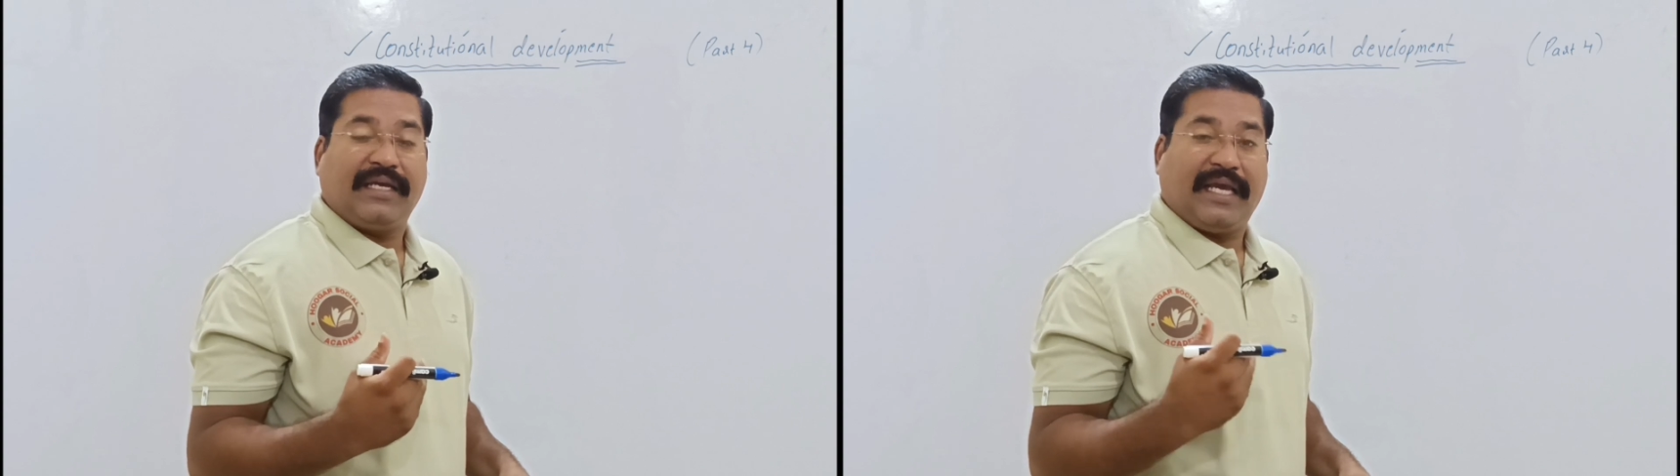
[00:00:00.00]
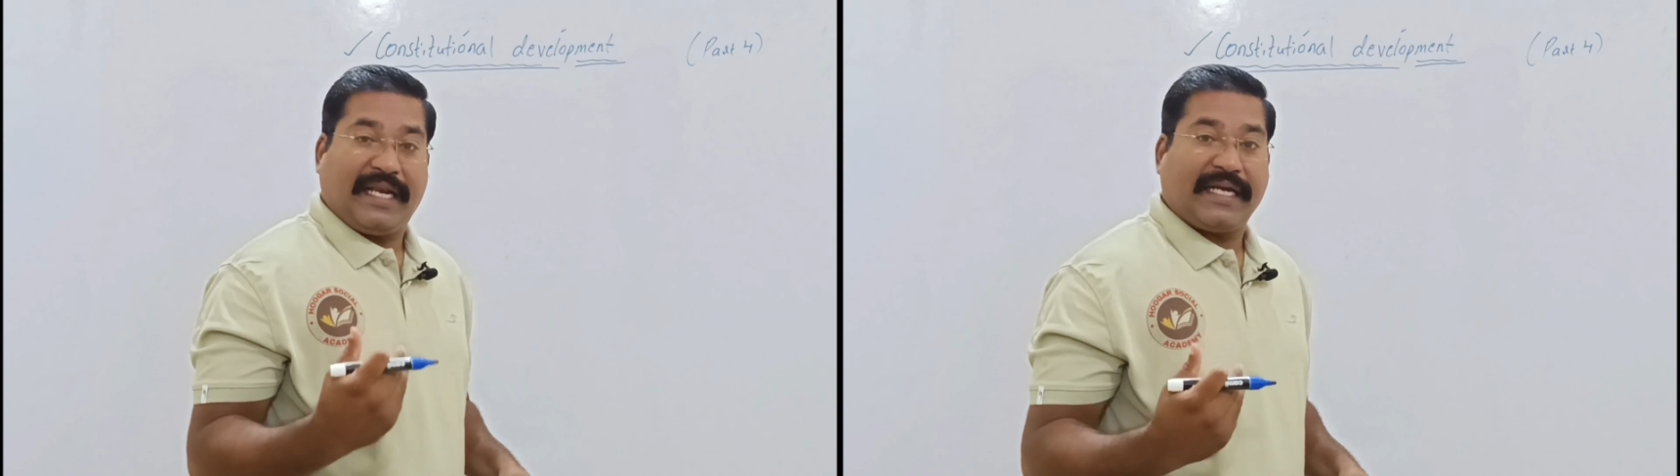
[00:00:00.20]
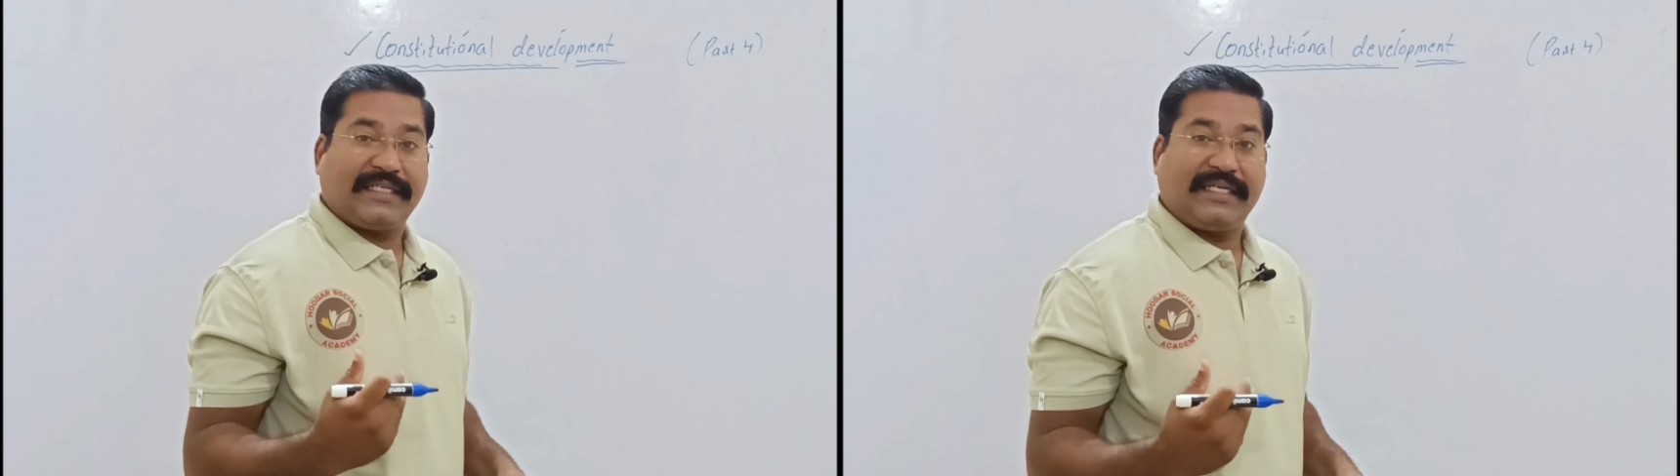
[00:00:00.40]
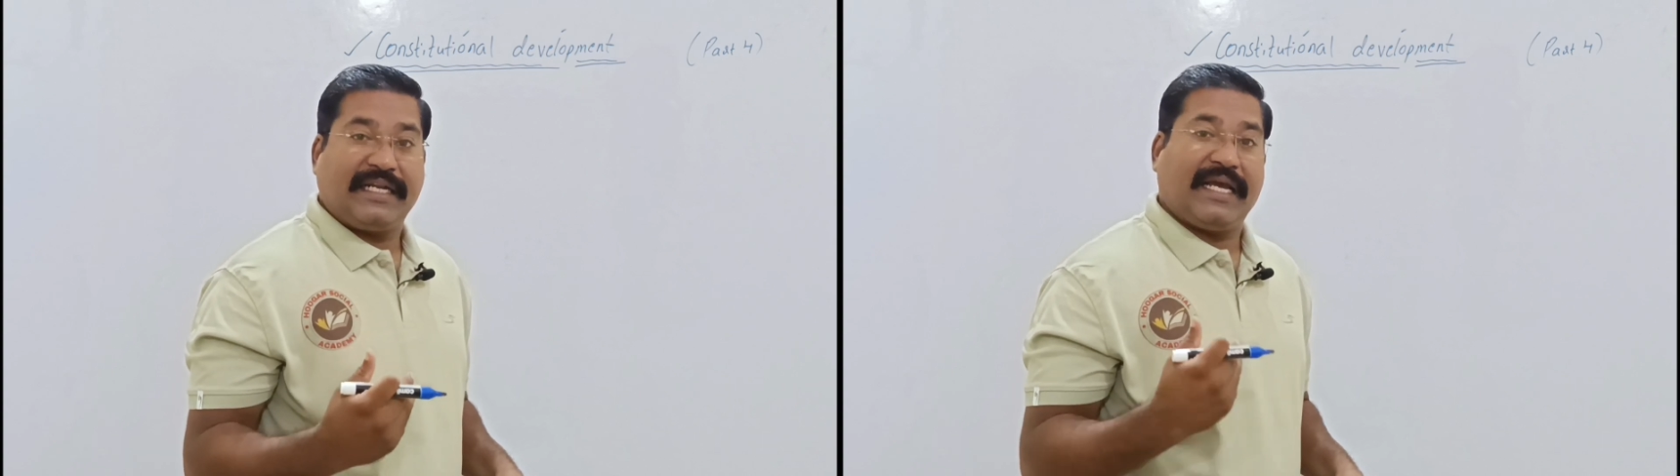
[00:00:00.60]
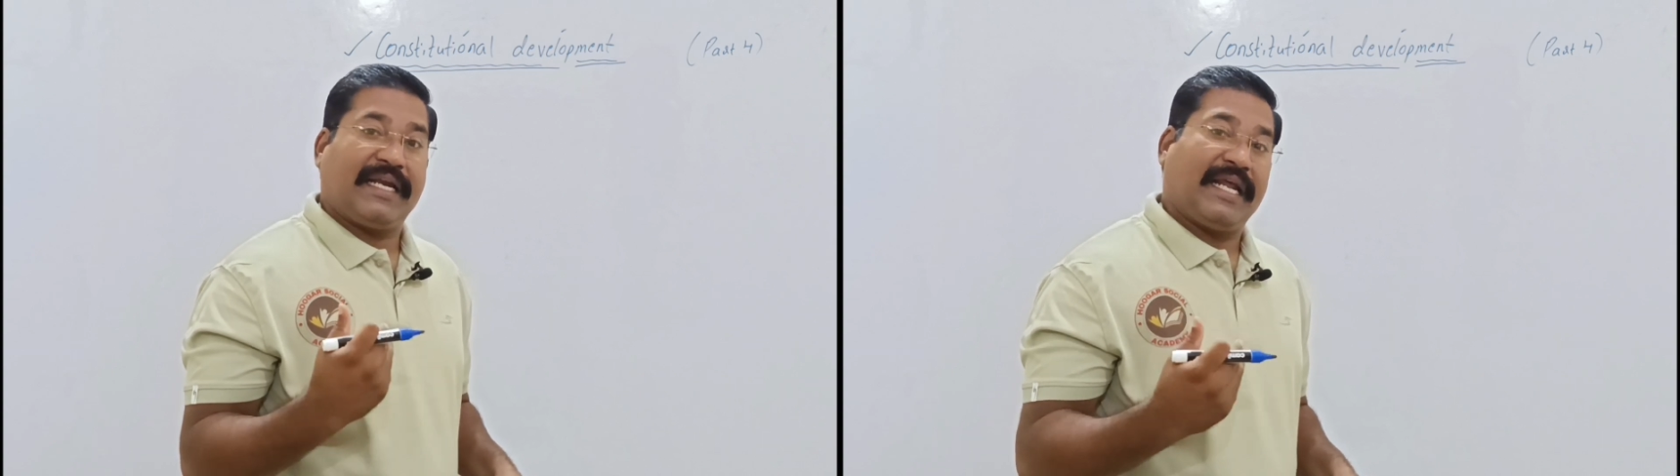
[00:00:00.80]

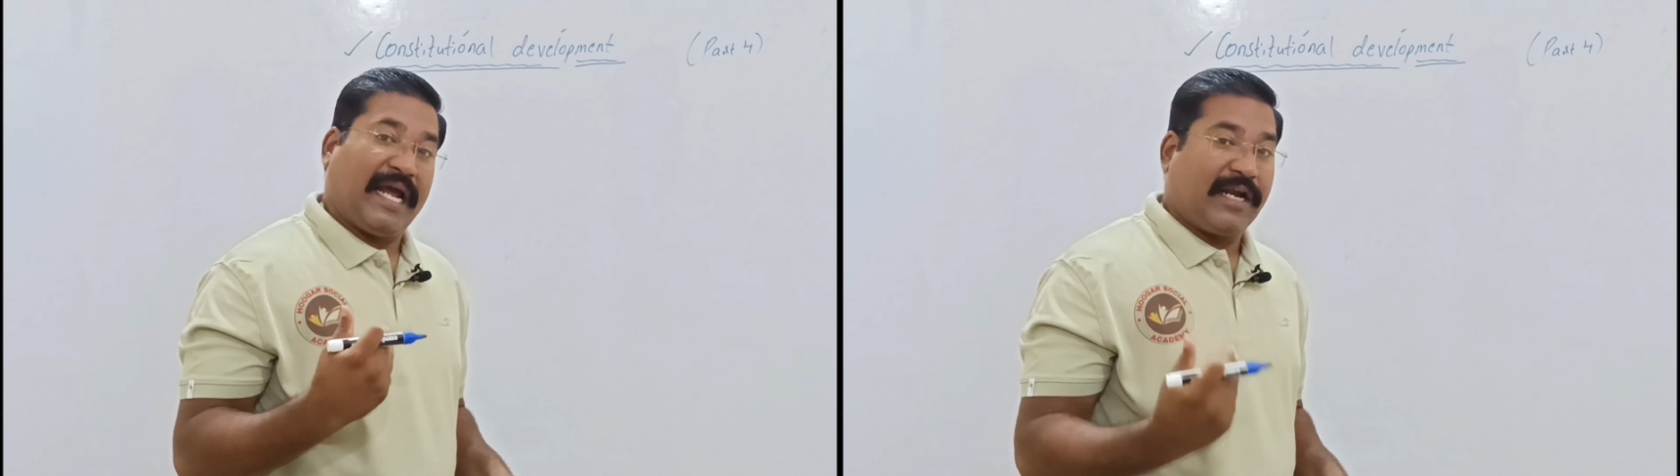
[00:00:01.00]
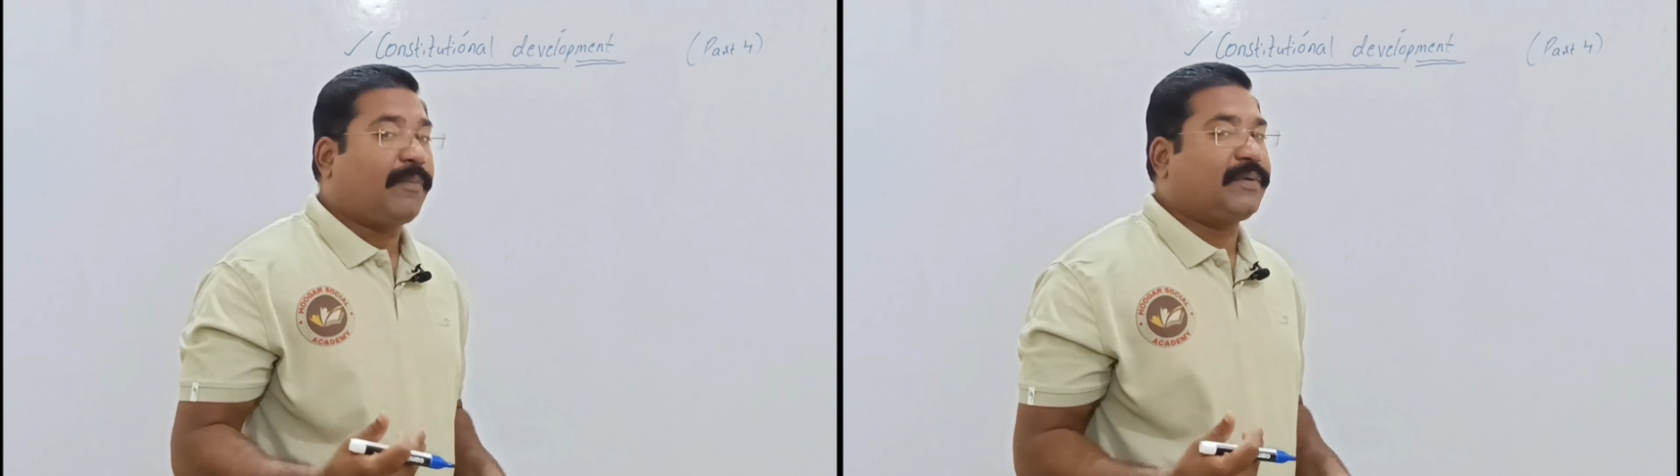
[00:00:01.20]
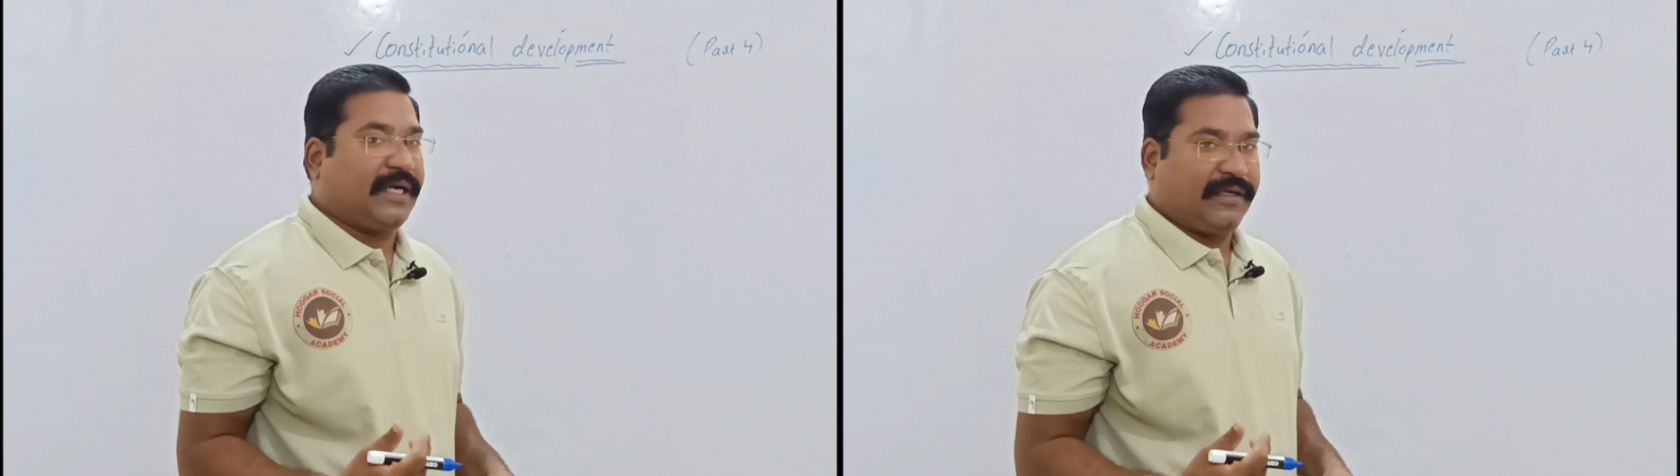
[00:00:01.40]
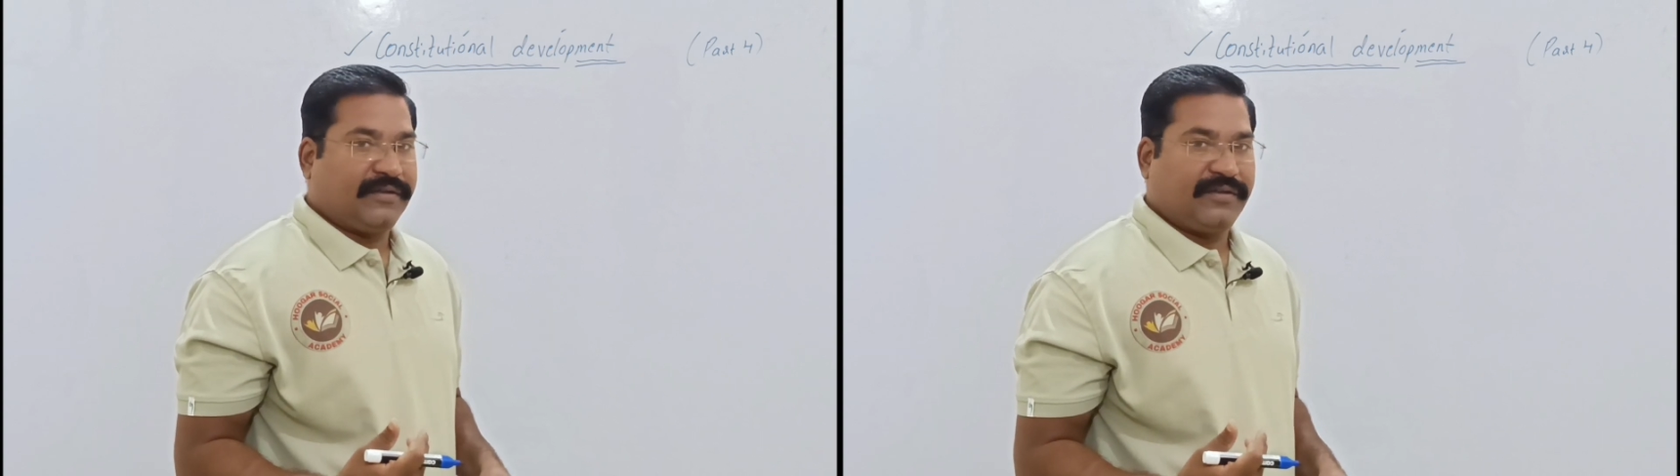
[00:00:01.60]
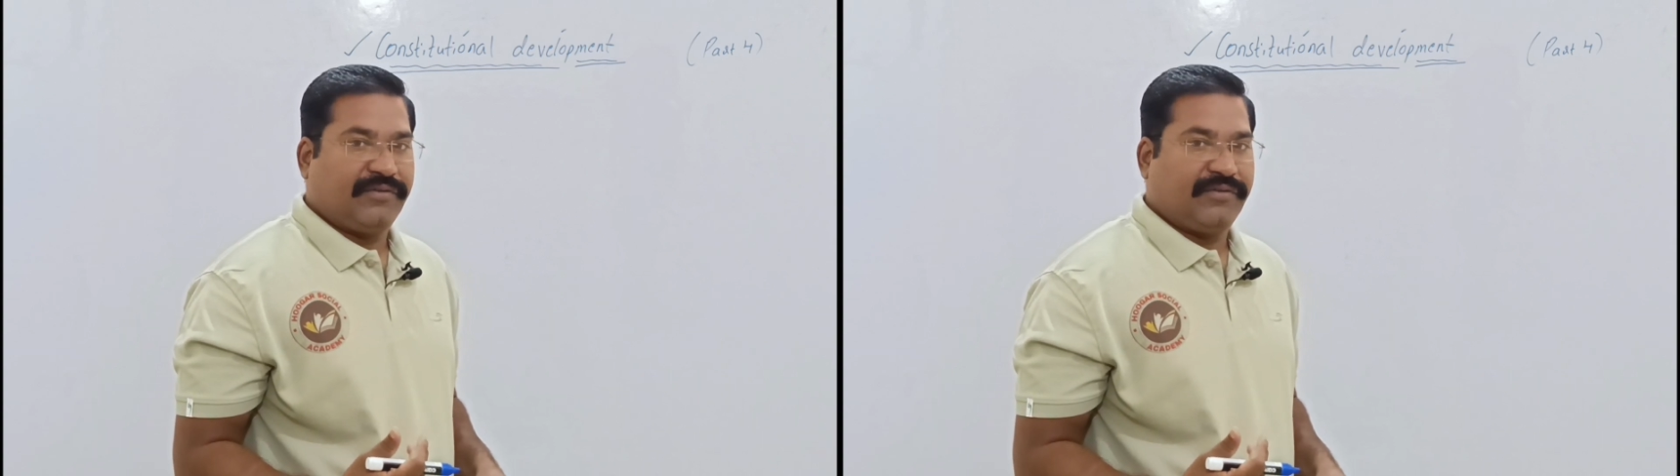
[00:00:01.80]
enacted and adopted